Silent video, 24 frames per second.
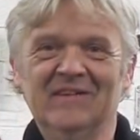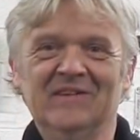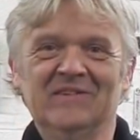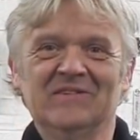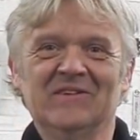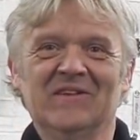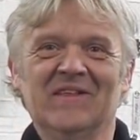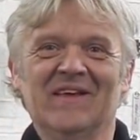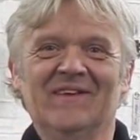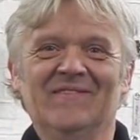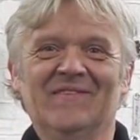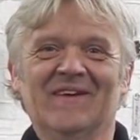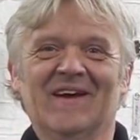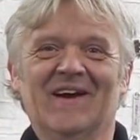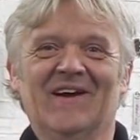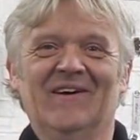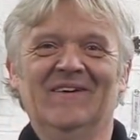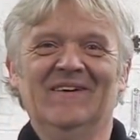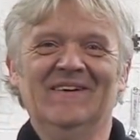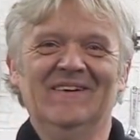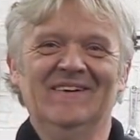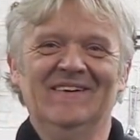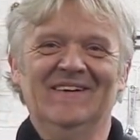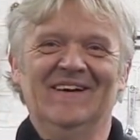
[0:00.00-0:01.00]
So there we go,
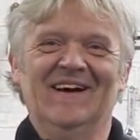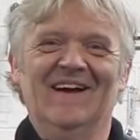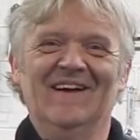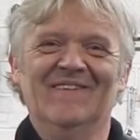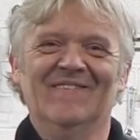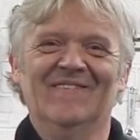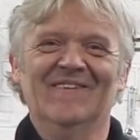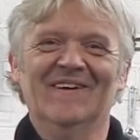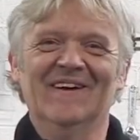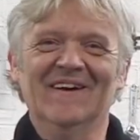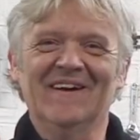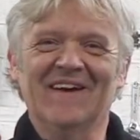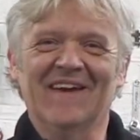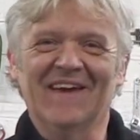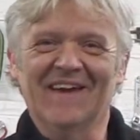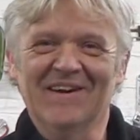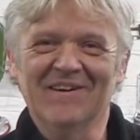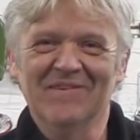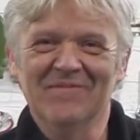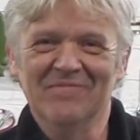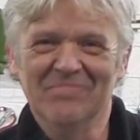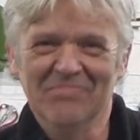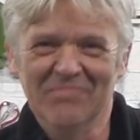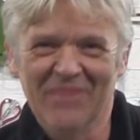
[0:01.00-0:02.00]
a
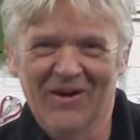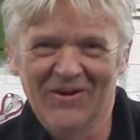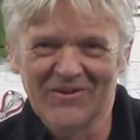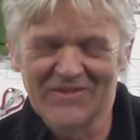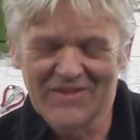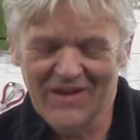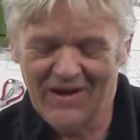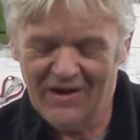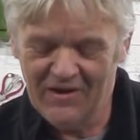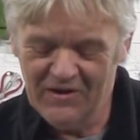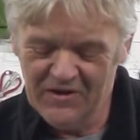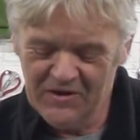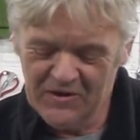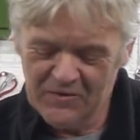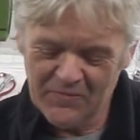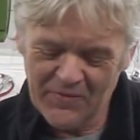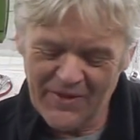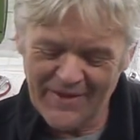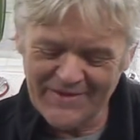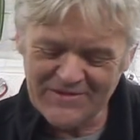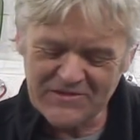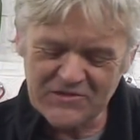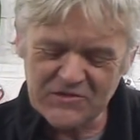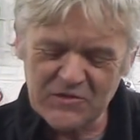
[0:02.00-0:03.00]
working motor.
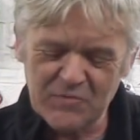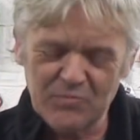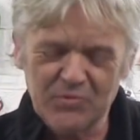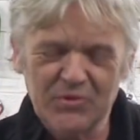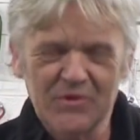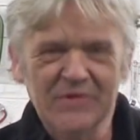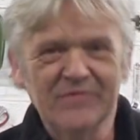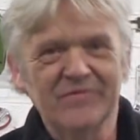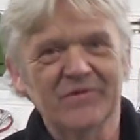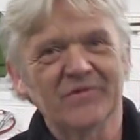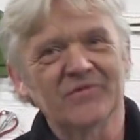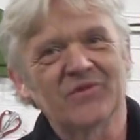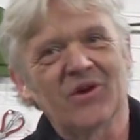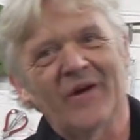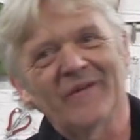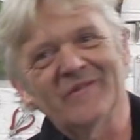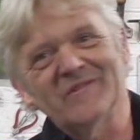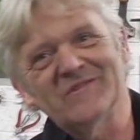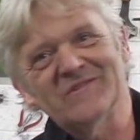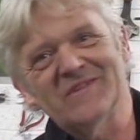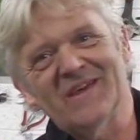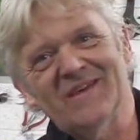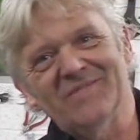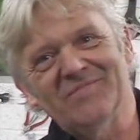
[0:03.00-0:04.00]
This is a proof of
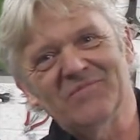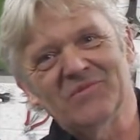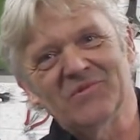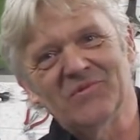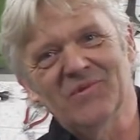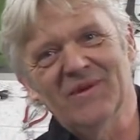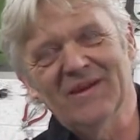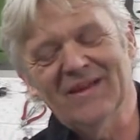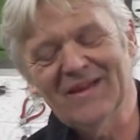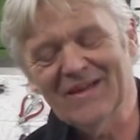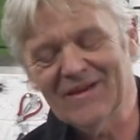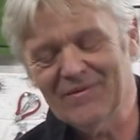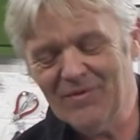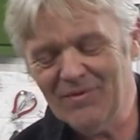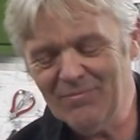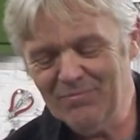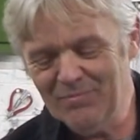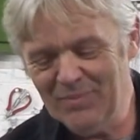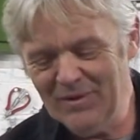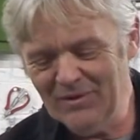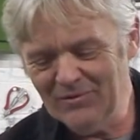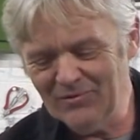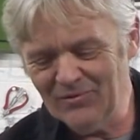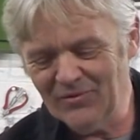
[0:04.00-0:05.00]
concept, really. We
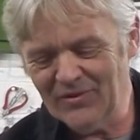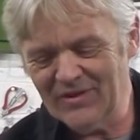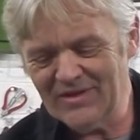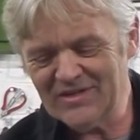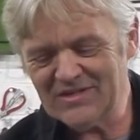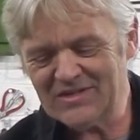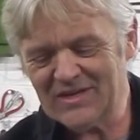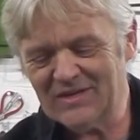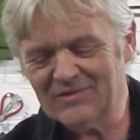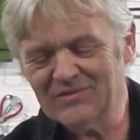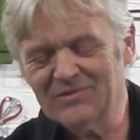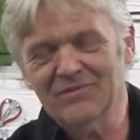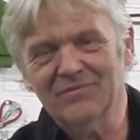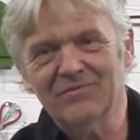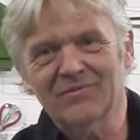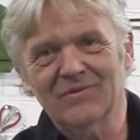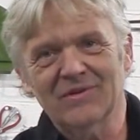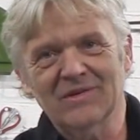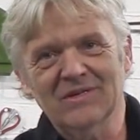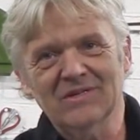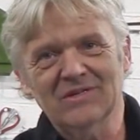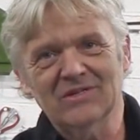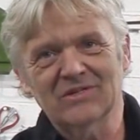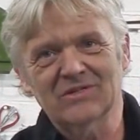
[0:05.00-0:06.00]
built this out of
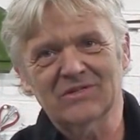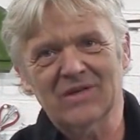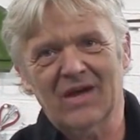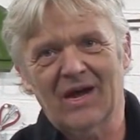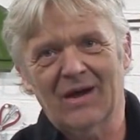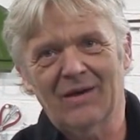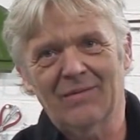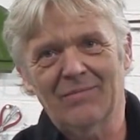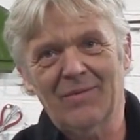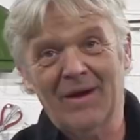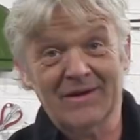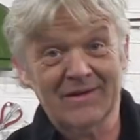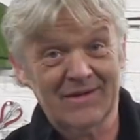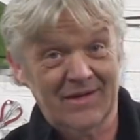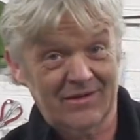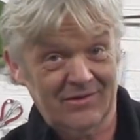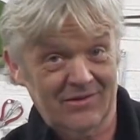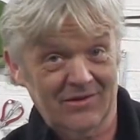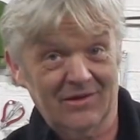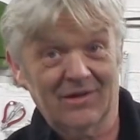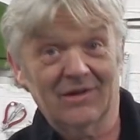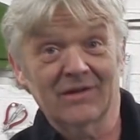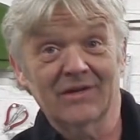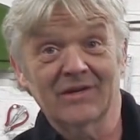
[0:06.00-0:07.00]
these uh,
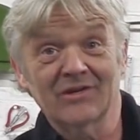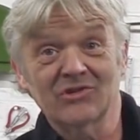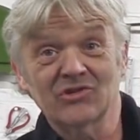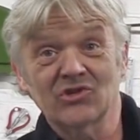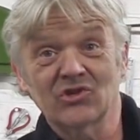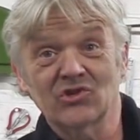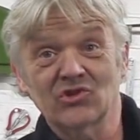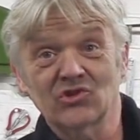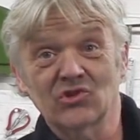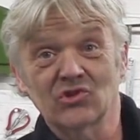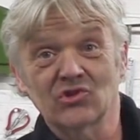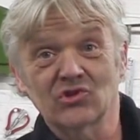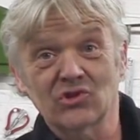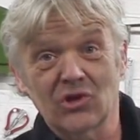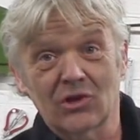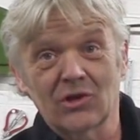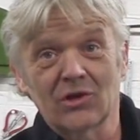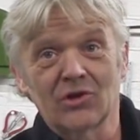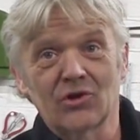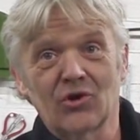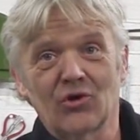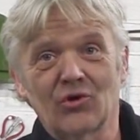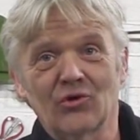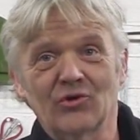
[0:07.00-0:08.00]
magnetically assisted
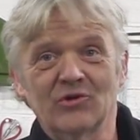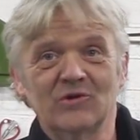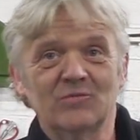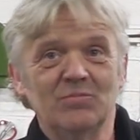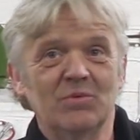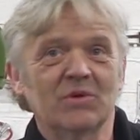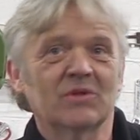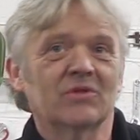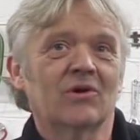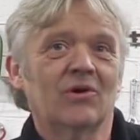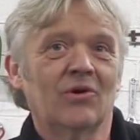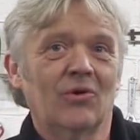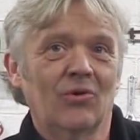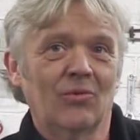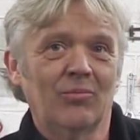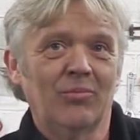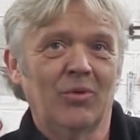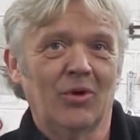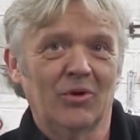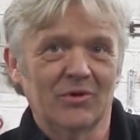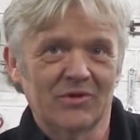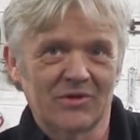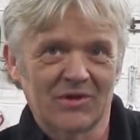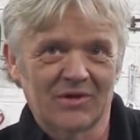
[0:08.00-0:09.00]
solenoids being the whole
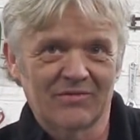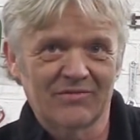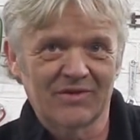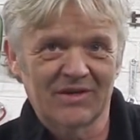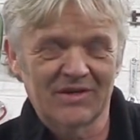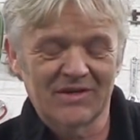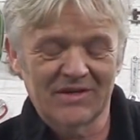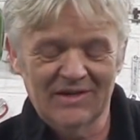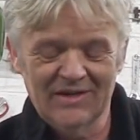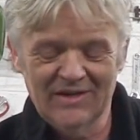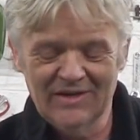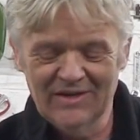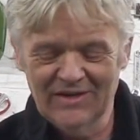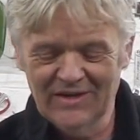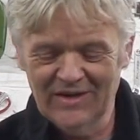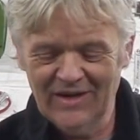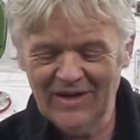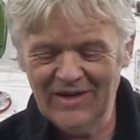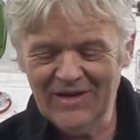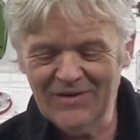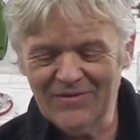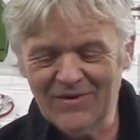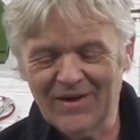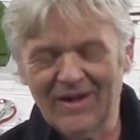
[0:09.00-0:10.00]
point of it.
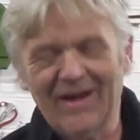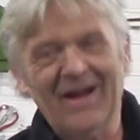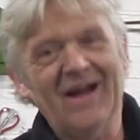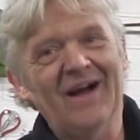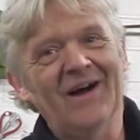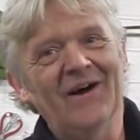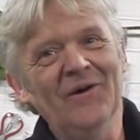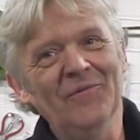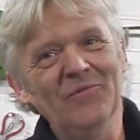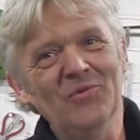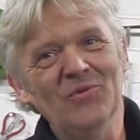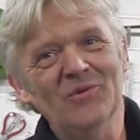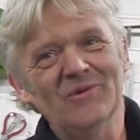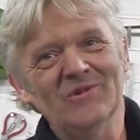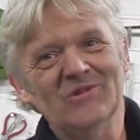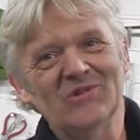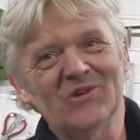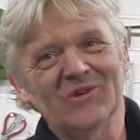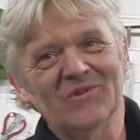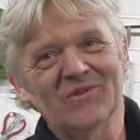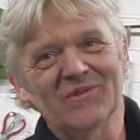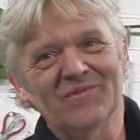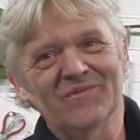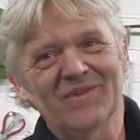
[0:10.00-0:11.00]
Anyway, I hope you
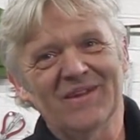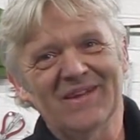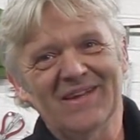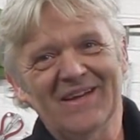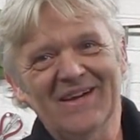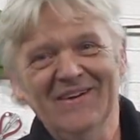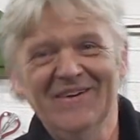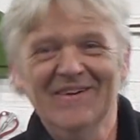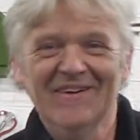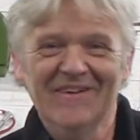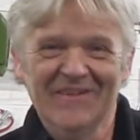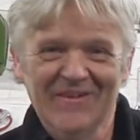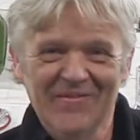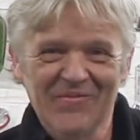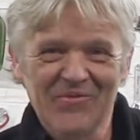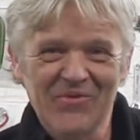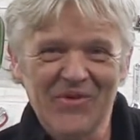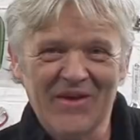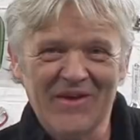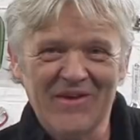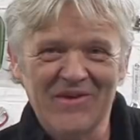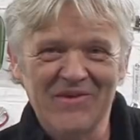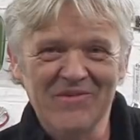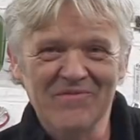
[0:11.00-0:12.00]
enjoyed the video, and
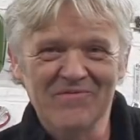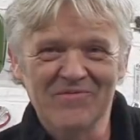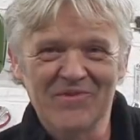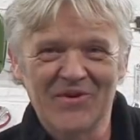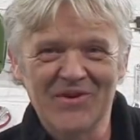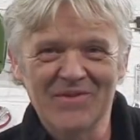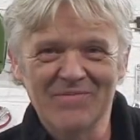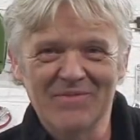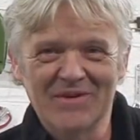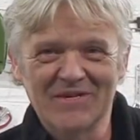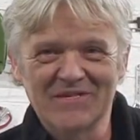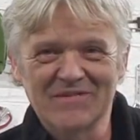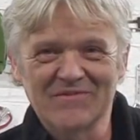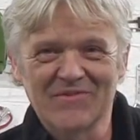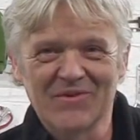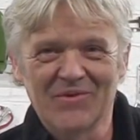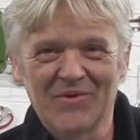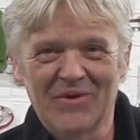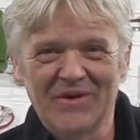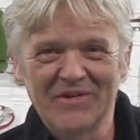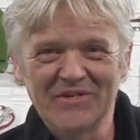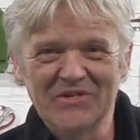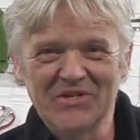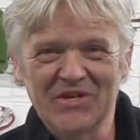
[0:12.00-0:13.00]
thank you very much for
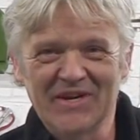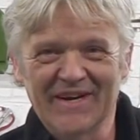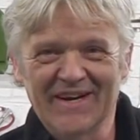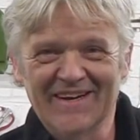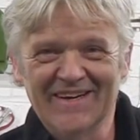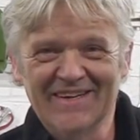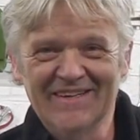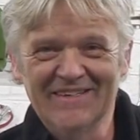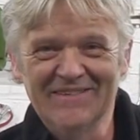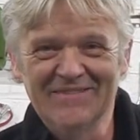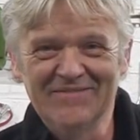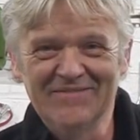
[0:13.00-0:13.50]
watching.